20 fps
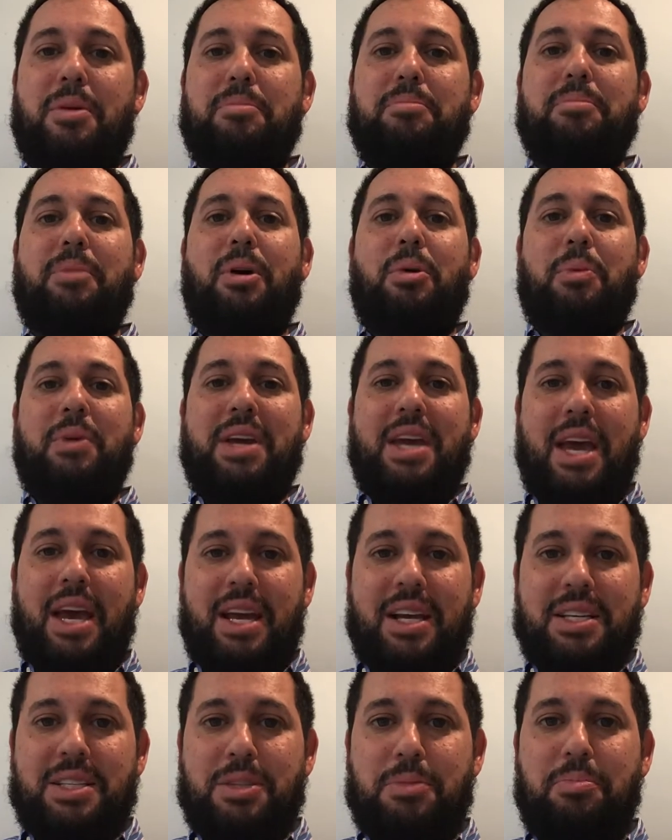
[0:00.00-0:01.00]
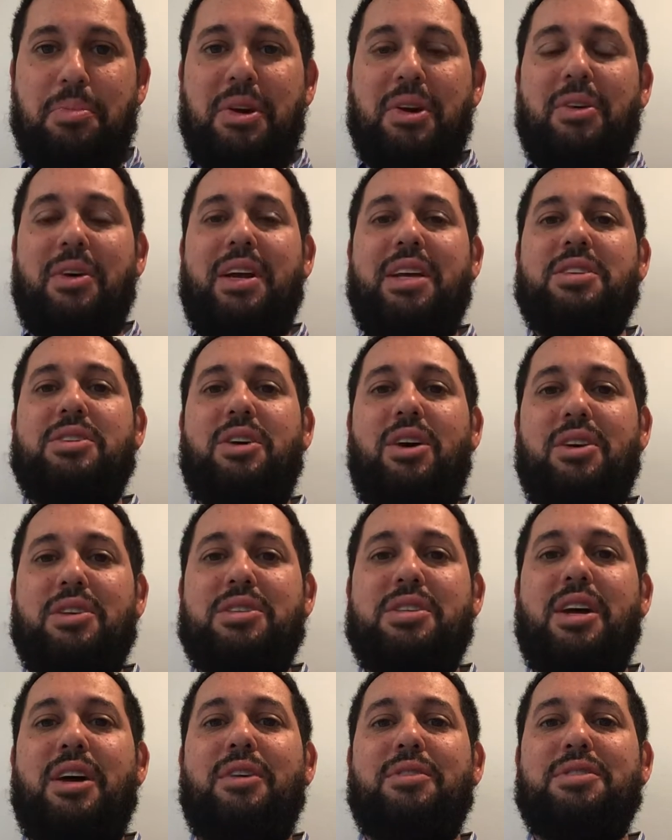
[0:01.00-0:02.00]
but we experience
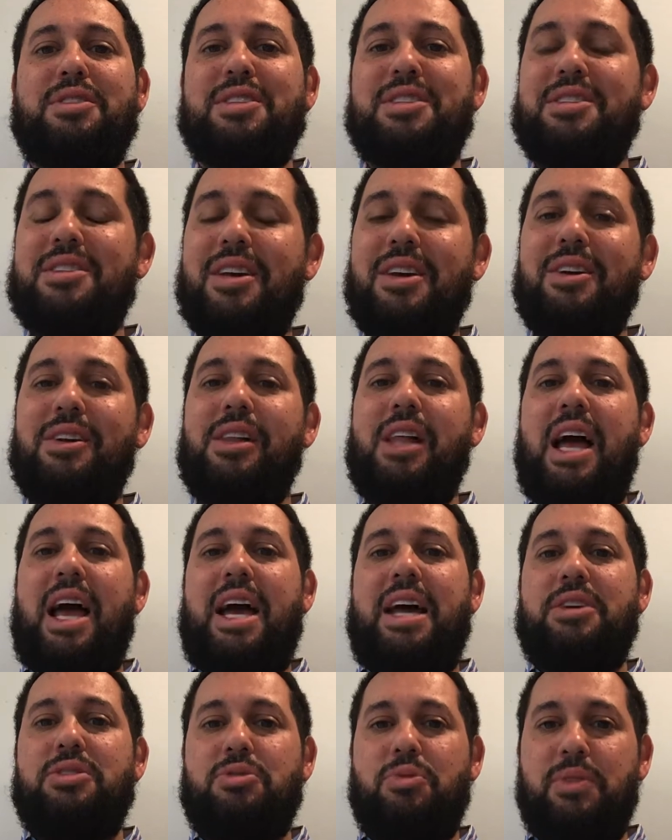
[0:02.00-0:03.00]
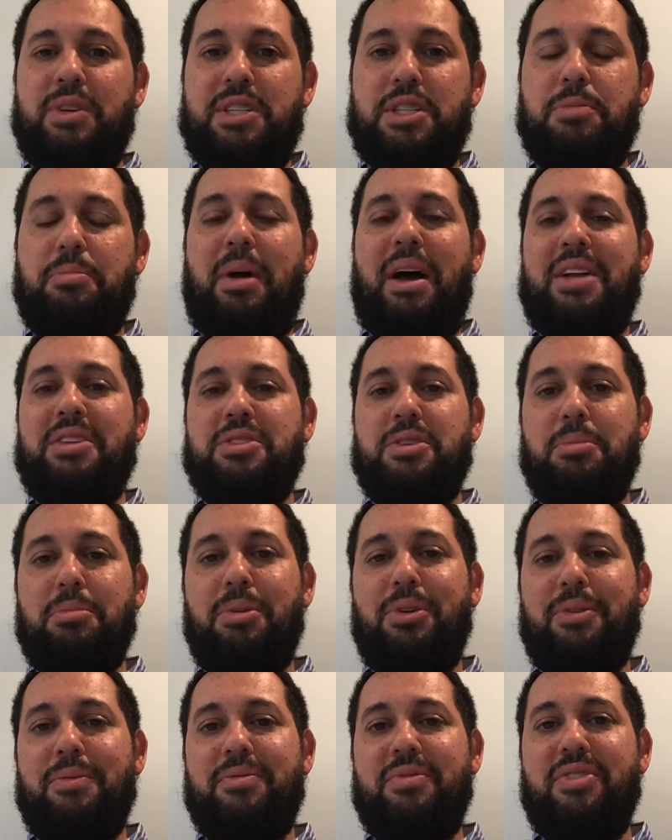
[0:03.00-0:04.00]
ourselves still as
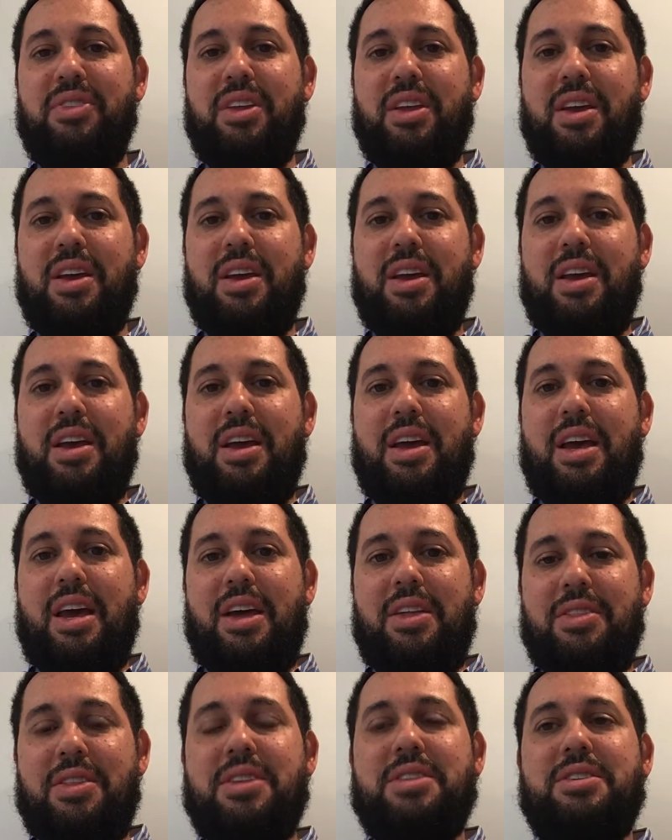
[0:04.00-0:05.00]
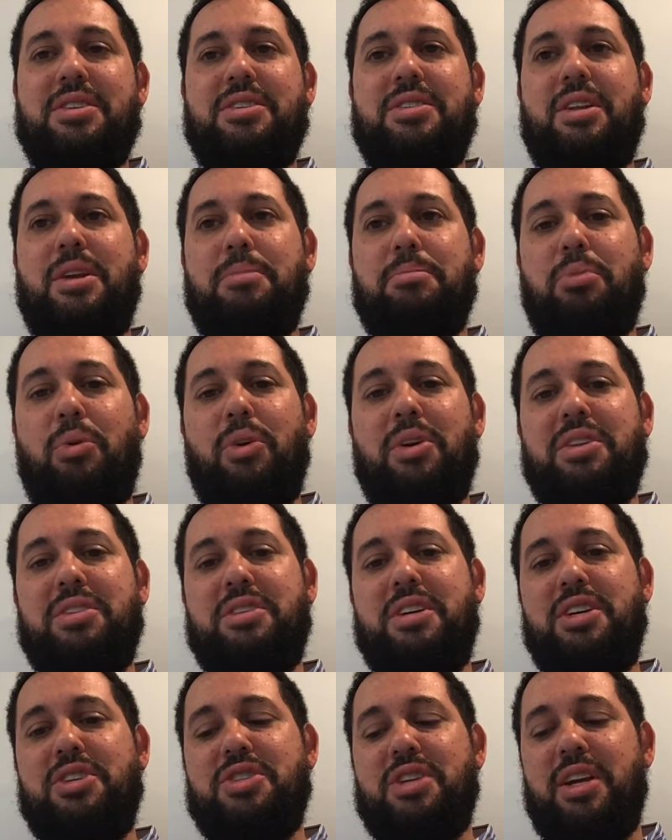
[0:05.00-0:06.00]
responsible. This is an important
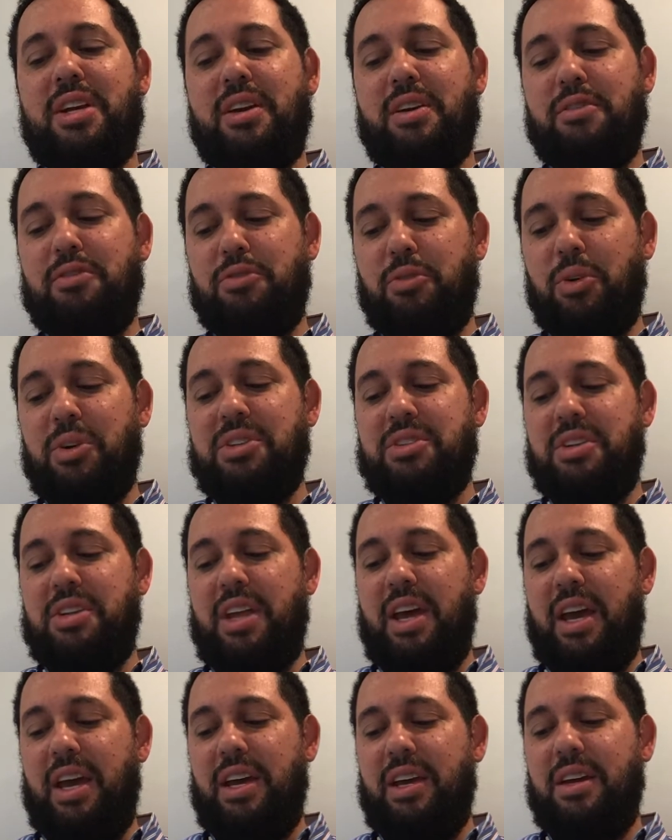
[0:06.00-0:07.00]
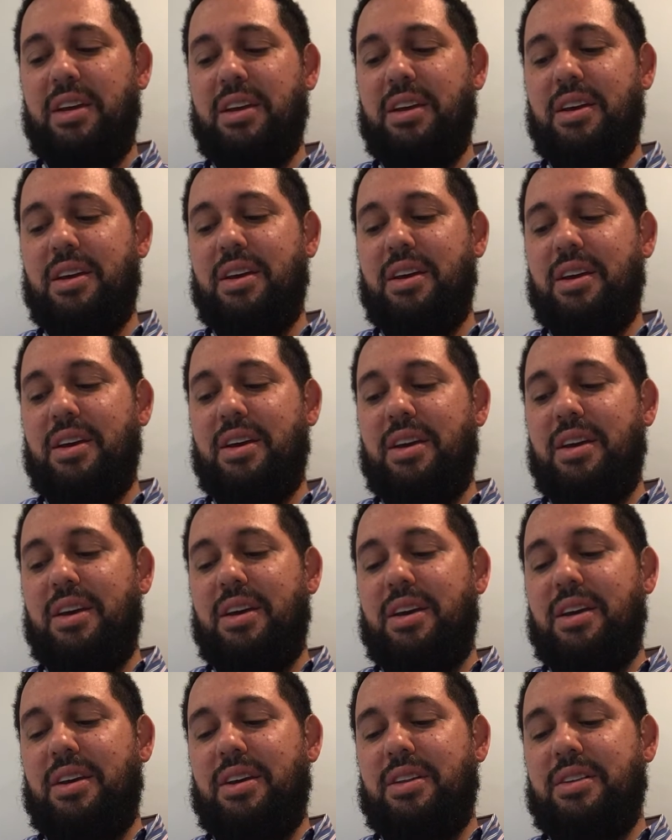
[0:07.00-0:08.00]
teaching for today,
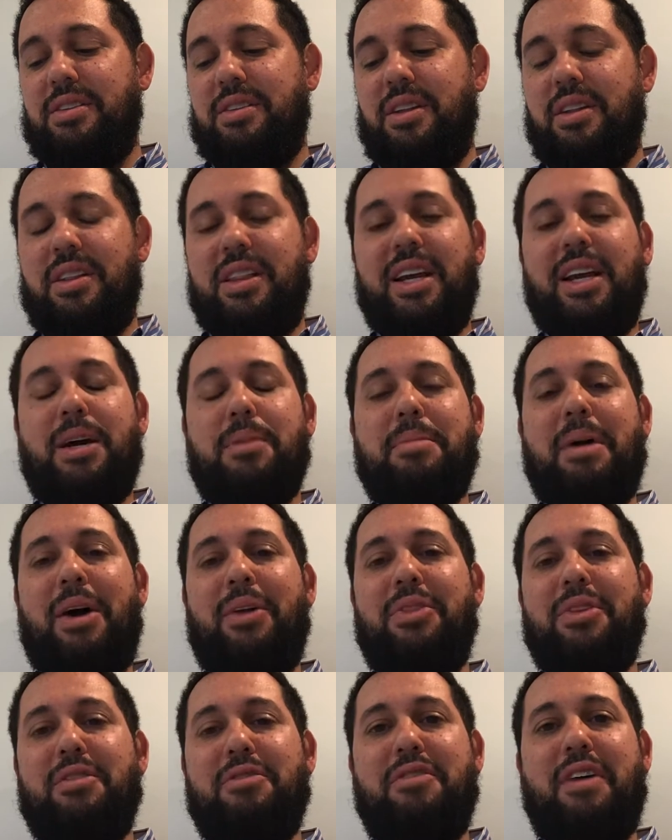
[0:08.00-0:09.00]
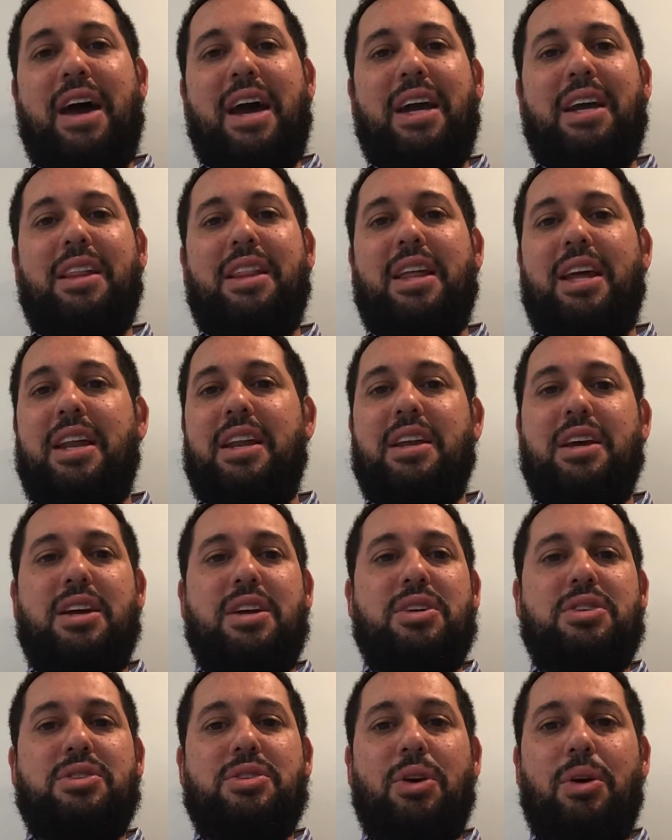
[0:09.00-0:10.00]
to think about the fact that
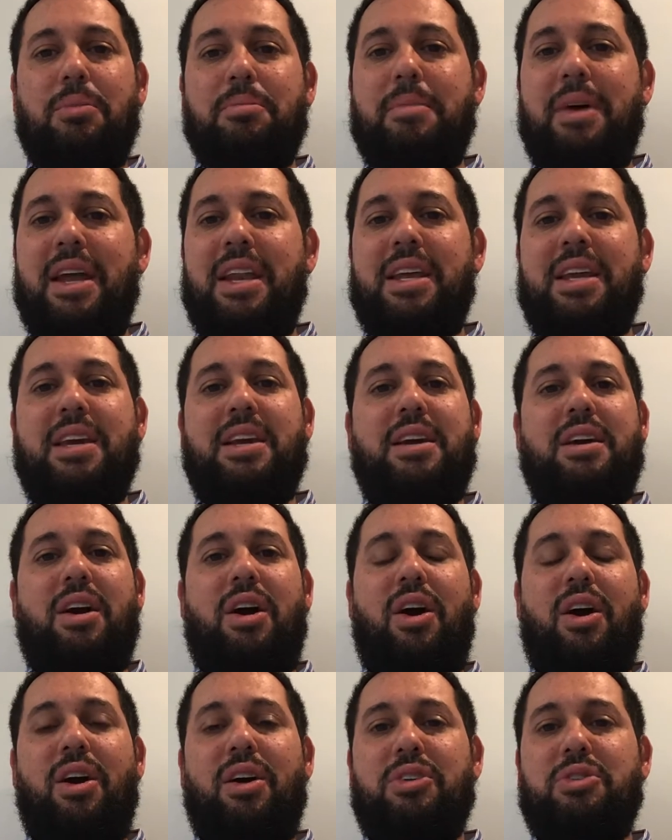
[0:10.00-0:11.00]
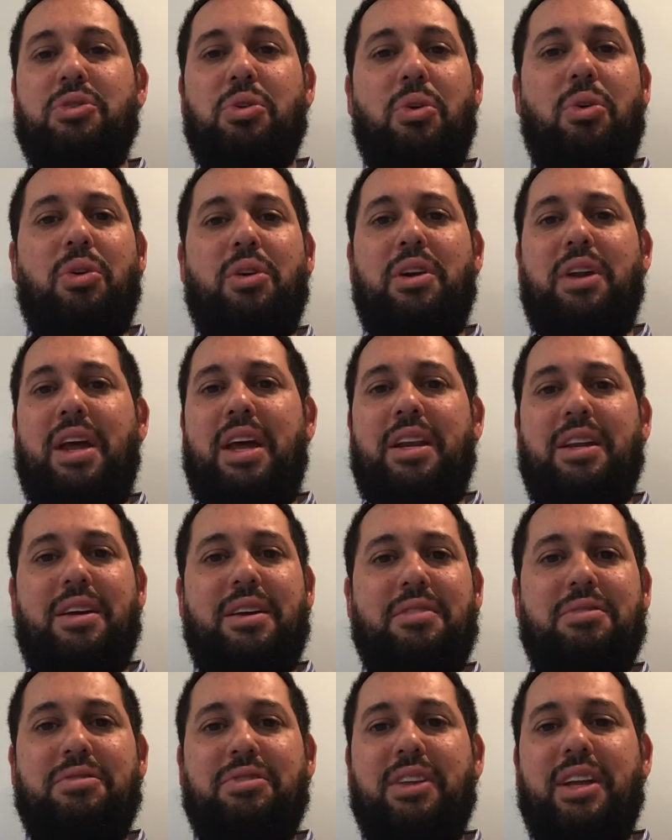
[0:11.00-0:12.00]
so many are torn and
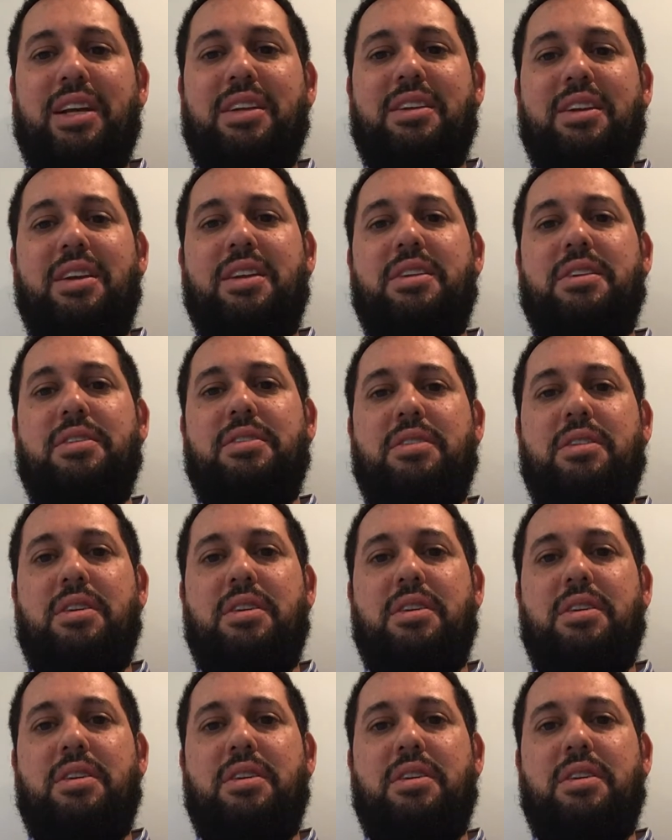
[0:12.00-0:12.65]
conflicted,